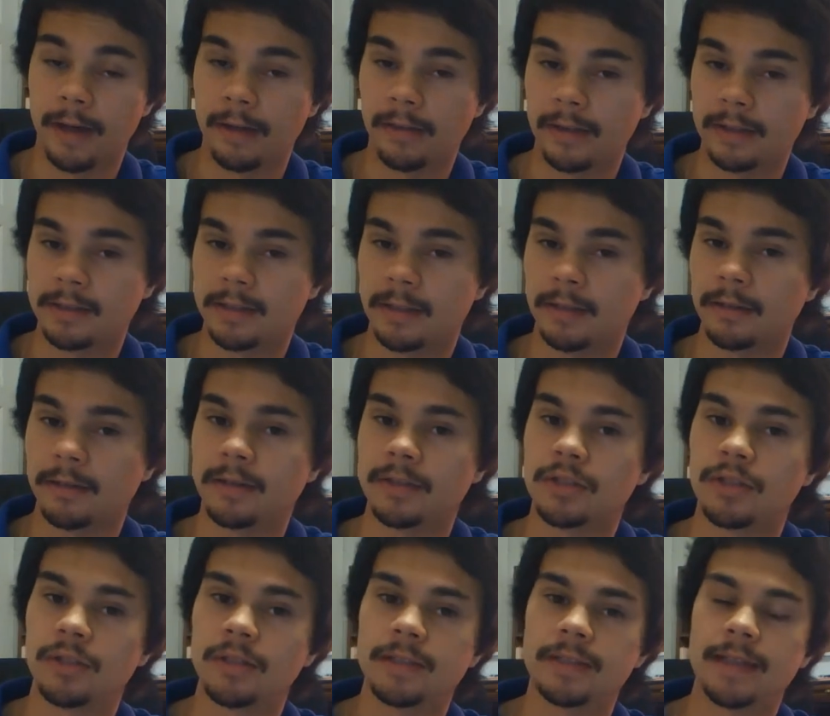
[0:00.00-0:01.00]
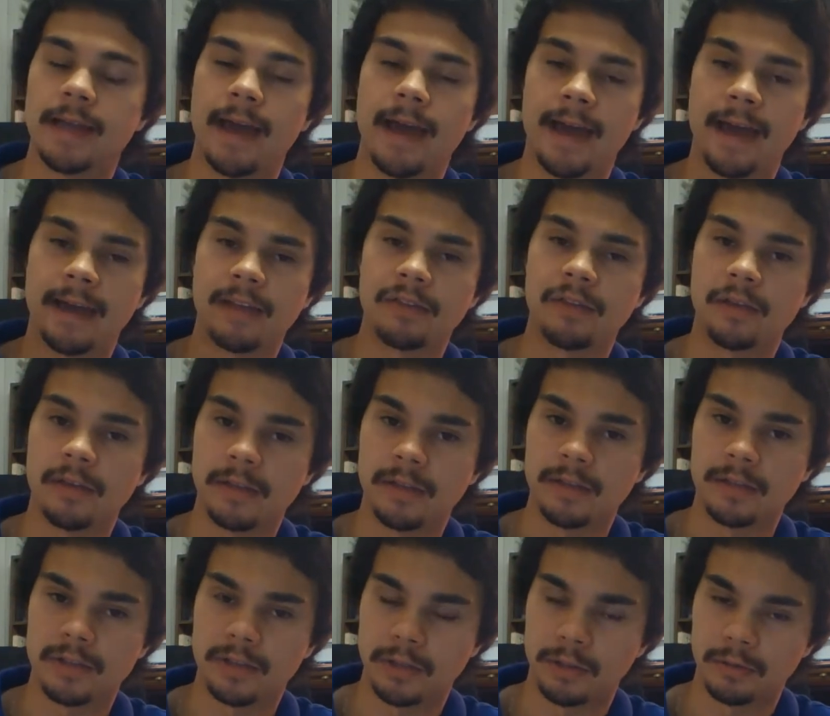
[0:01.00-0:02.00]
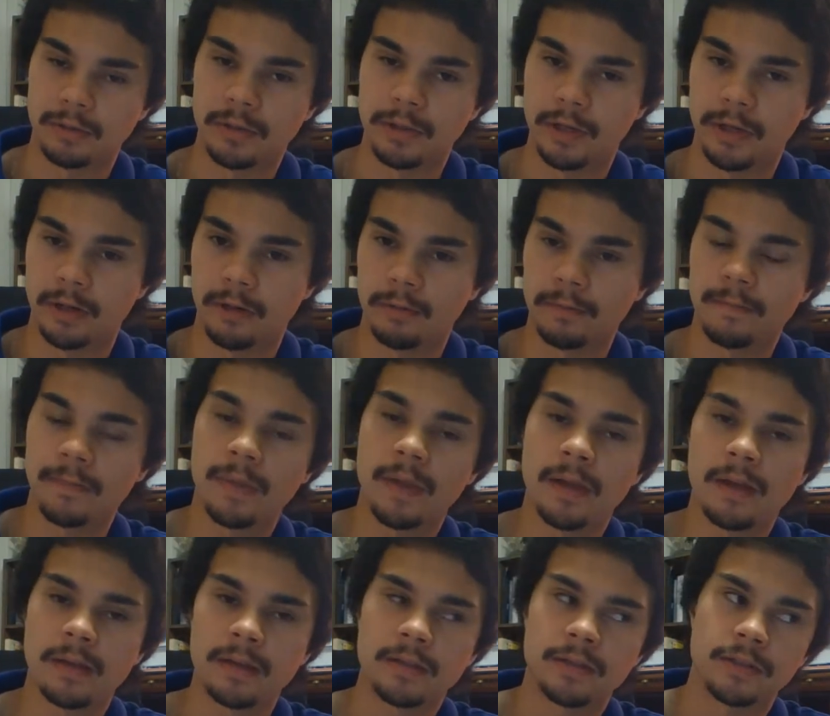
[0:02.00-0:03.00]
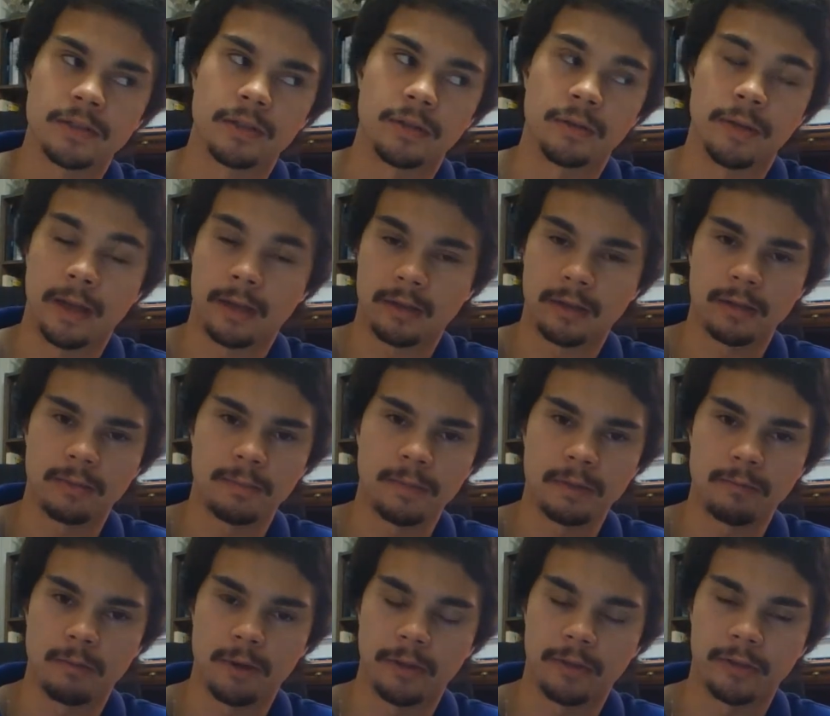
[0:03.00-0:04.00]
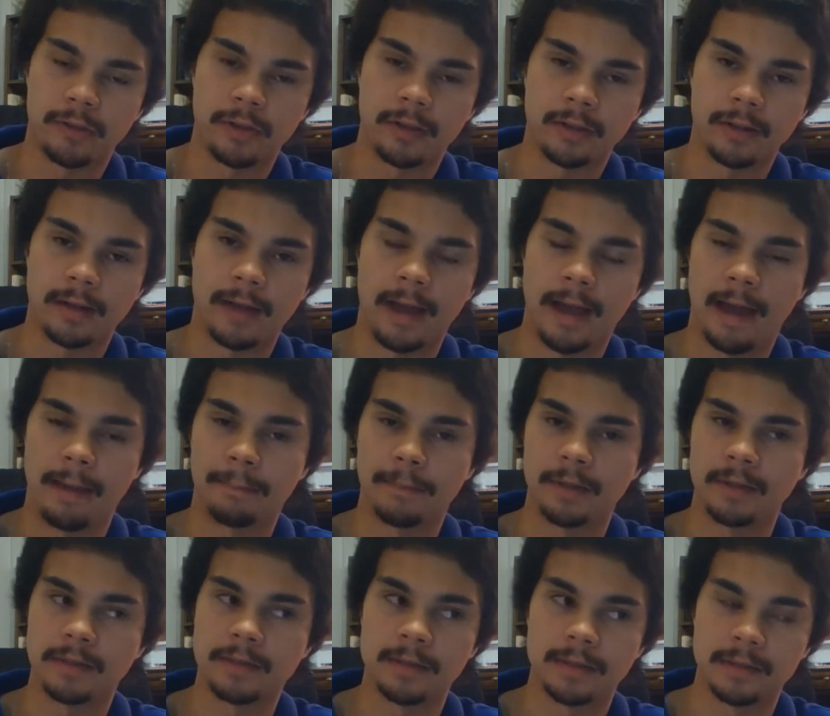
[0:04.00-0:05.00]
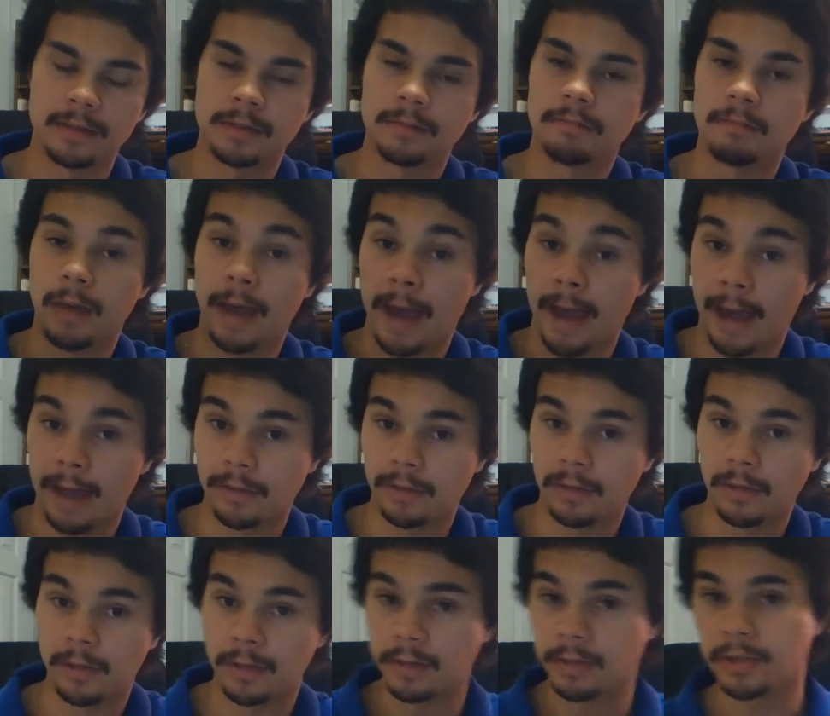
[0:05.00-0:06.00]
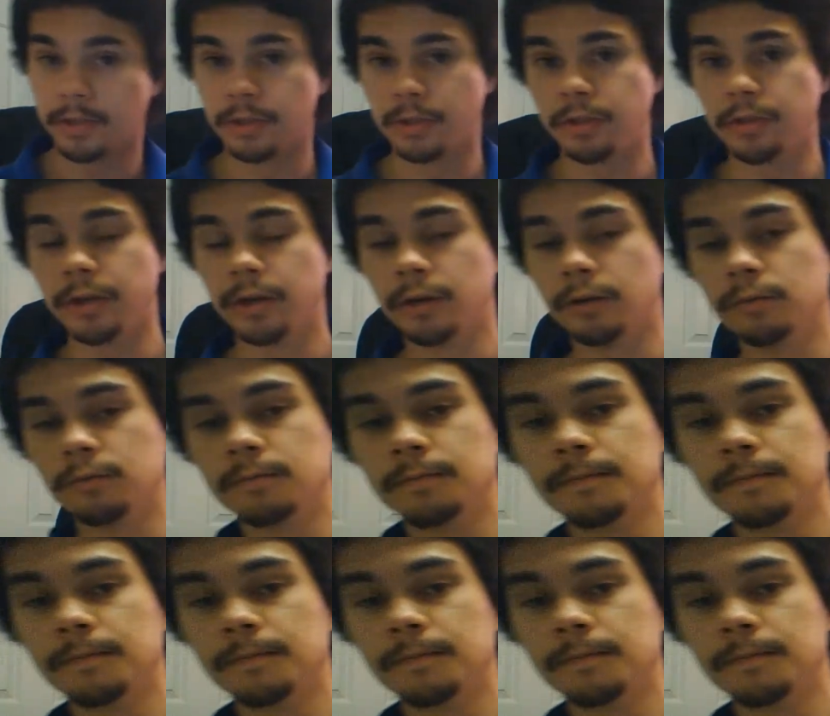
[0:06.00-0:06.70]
that's telling us you need to add the yeast to the dough. So that could be one thing that happens, is add the yeast to the dough